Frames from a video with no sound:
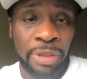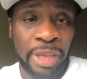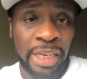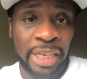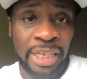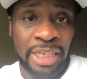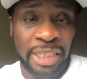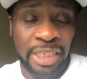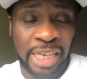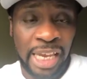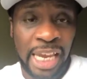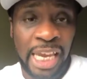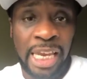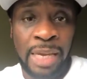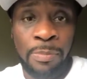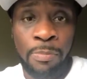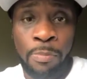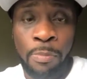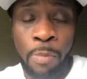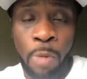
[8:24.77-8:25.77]
they can
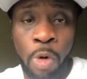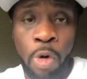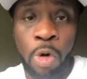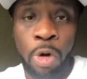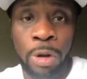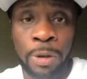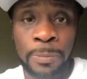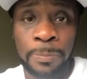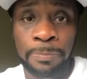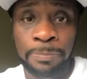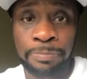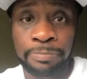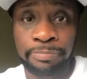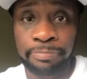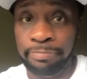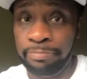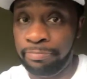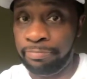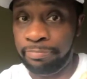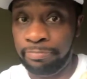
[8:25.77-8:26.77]
gain more
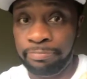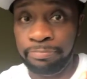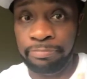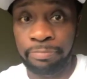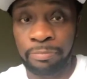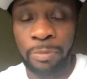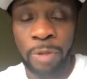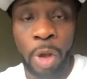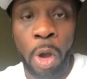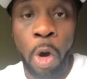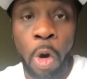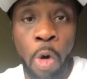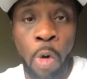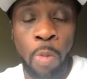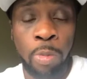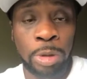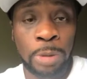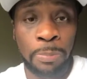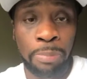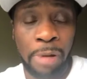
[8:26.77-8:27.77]

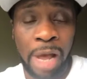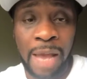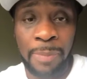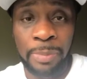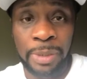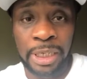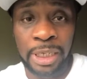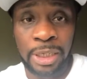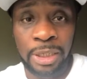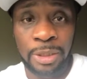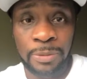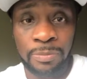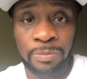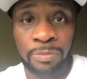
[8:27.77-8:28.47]
homes, property,